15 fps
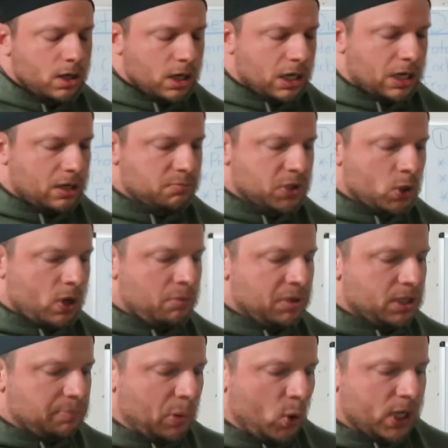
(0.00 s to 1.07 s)
I'm
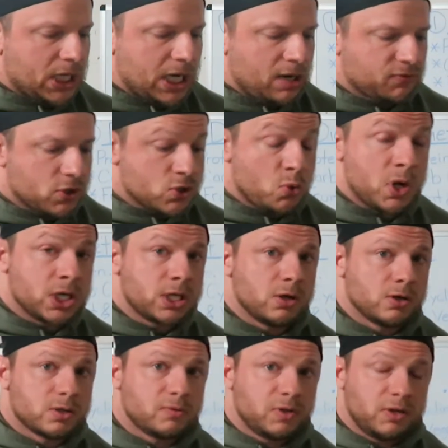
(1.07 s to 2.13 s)
at a point after 20
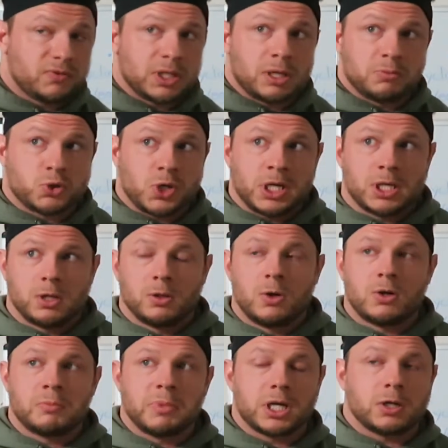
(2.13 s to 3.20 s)
years of lifting, I'm training
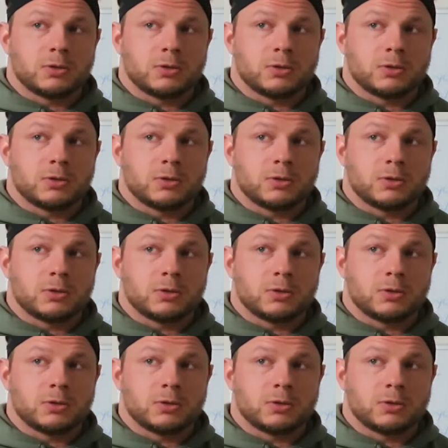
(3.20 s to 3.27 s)
alone in my